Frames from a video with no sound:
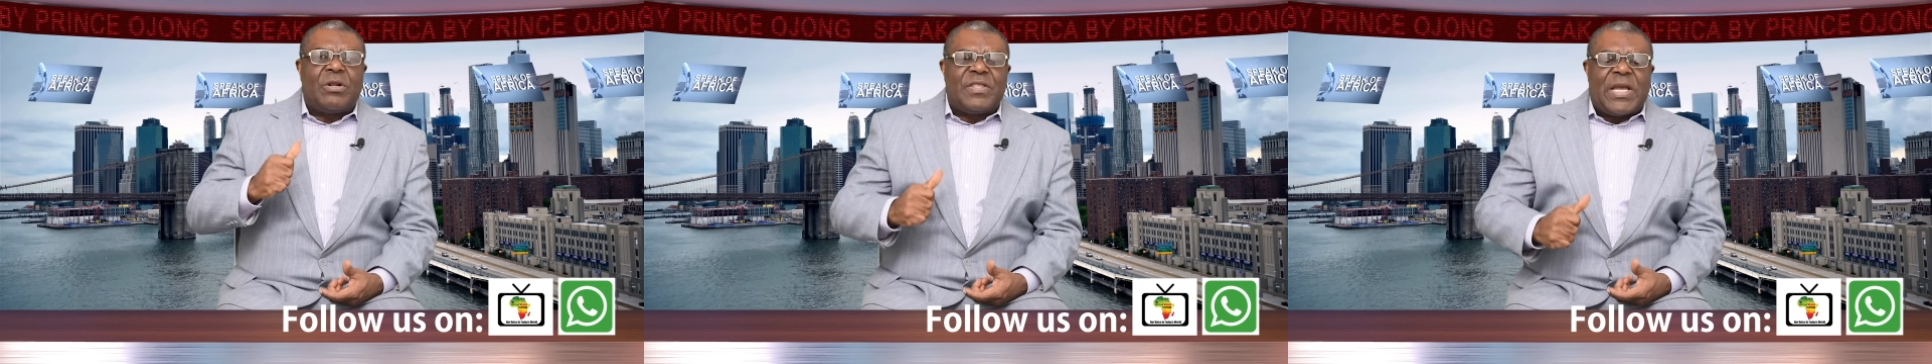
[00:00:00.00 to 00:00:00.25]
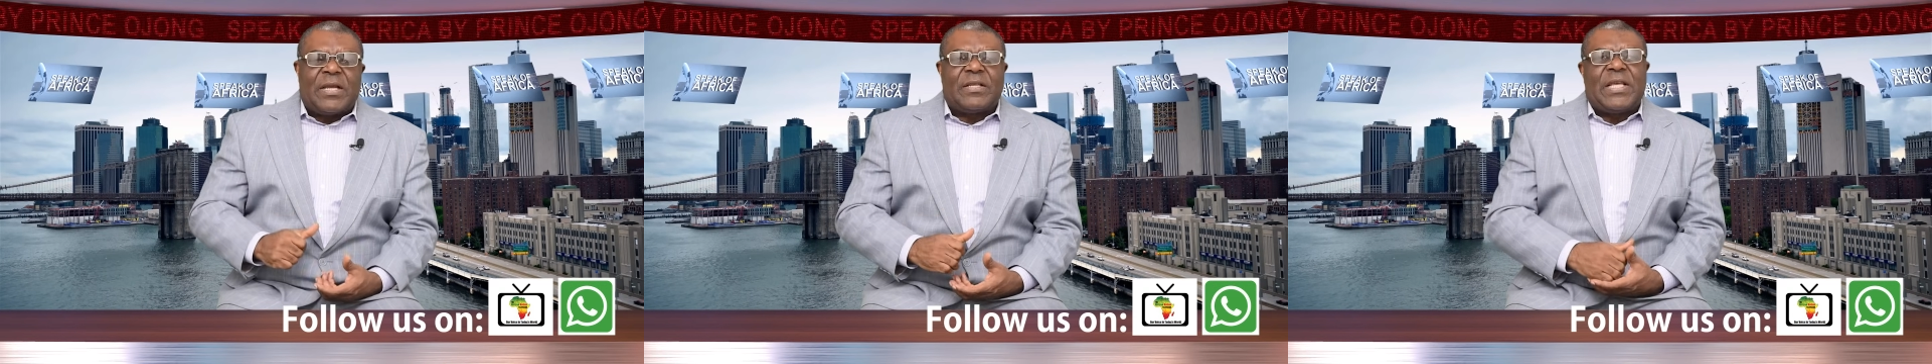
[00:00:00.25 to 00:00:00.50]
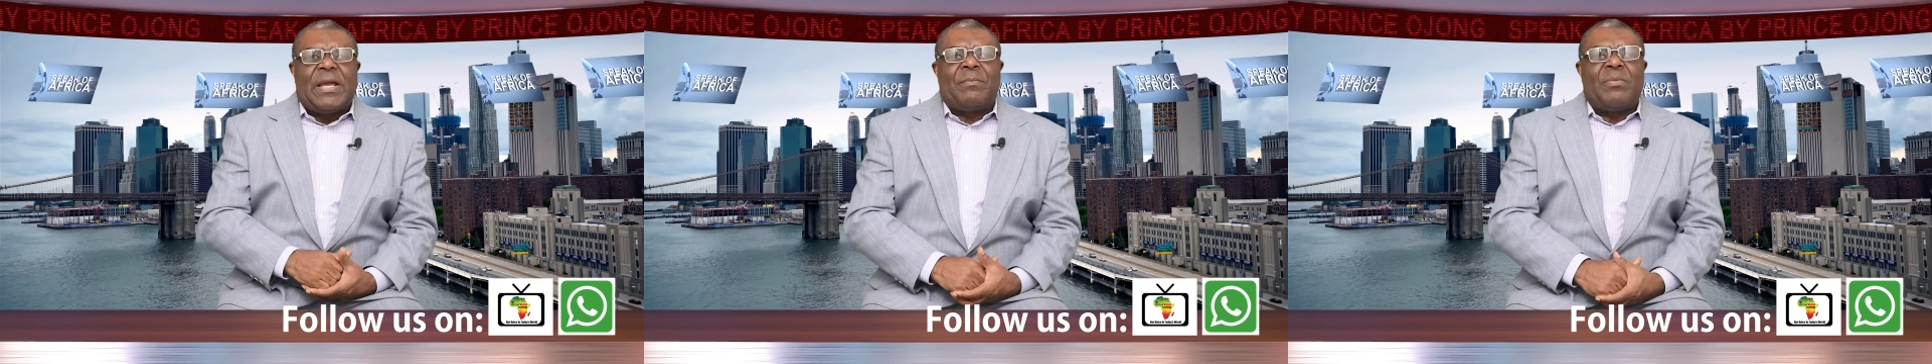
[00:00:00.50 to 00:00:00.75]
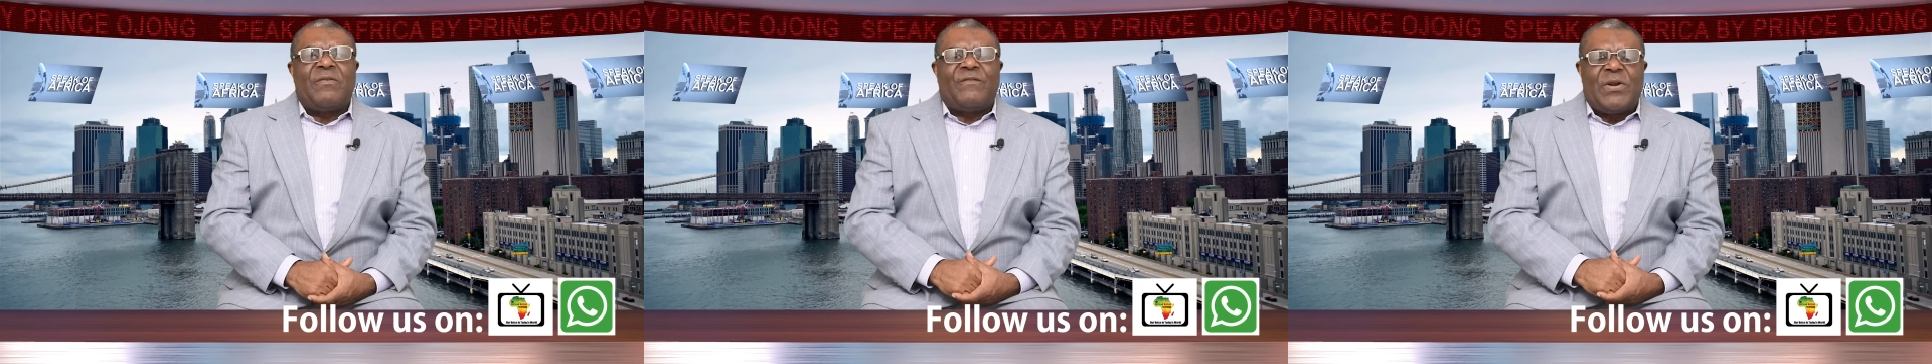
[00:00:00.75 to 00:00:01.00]
to thank
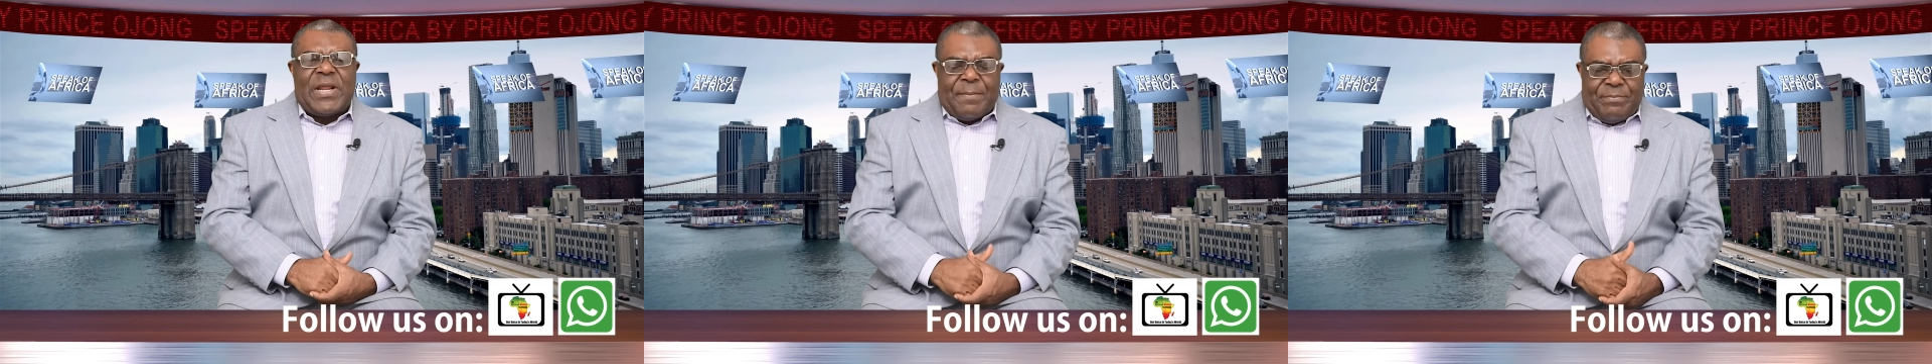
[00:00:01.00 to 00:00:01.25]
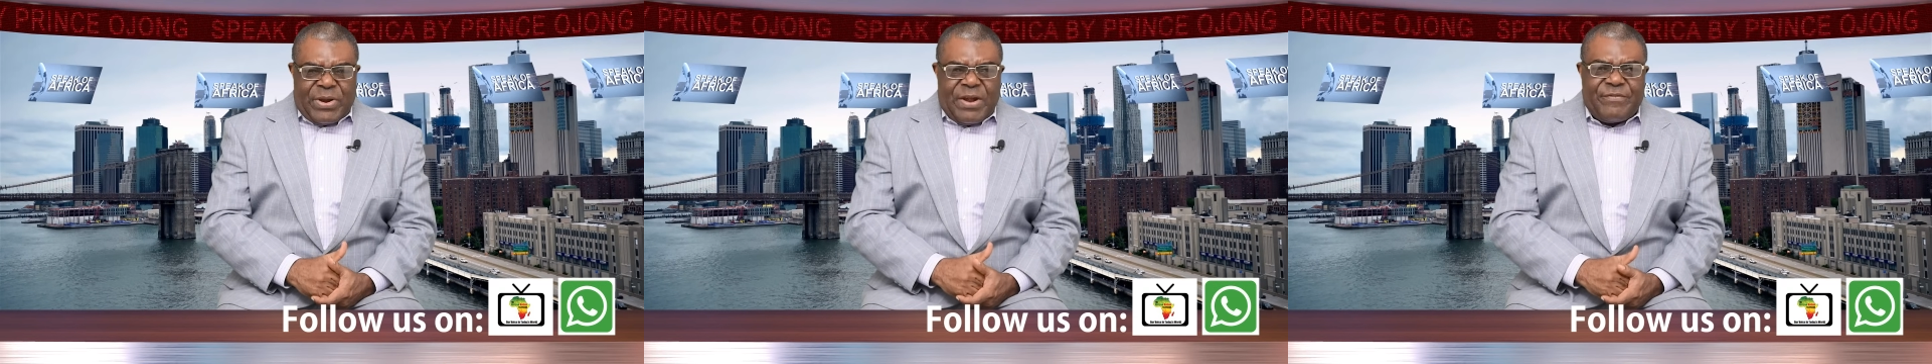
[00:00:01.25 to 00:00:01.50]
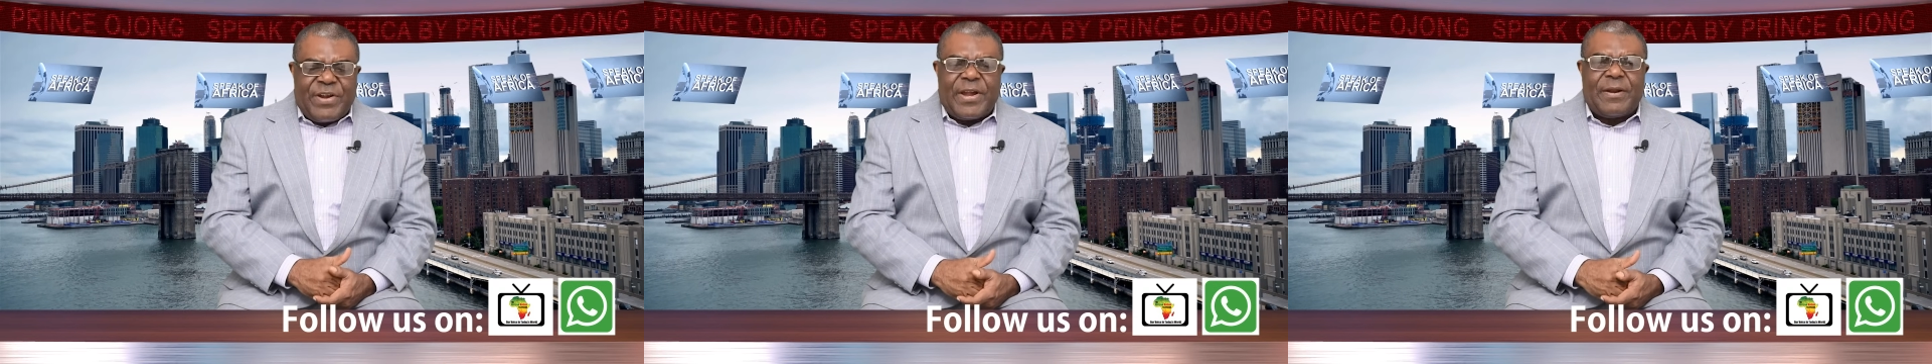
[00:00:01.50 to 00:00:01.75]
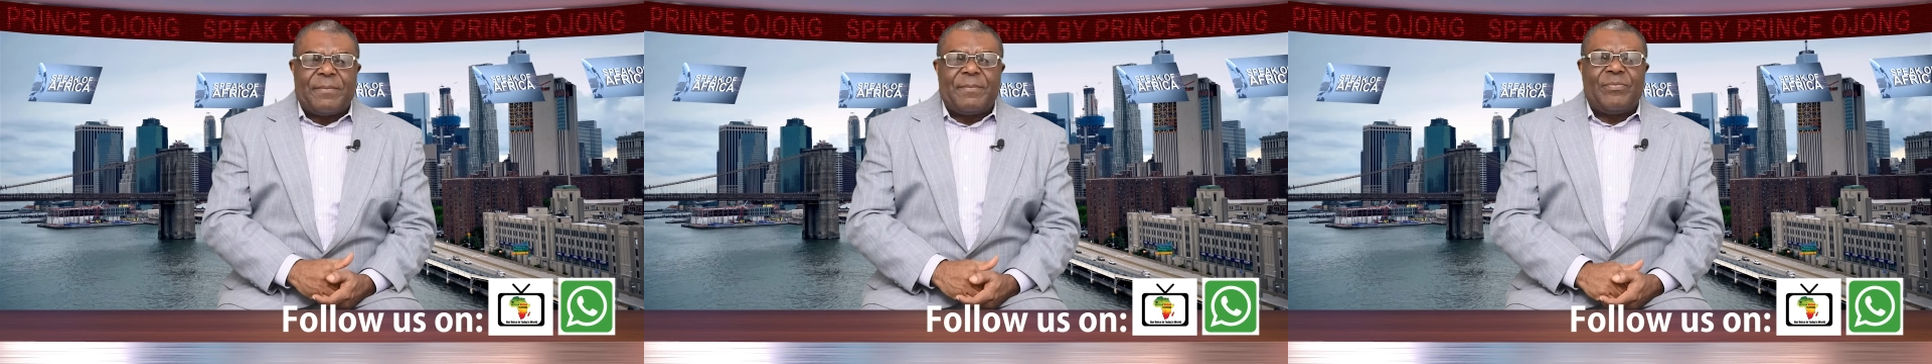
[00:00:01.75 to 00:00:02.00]
them for their bravery,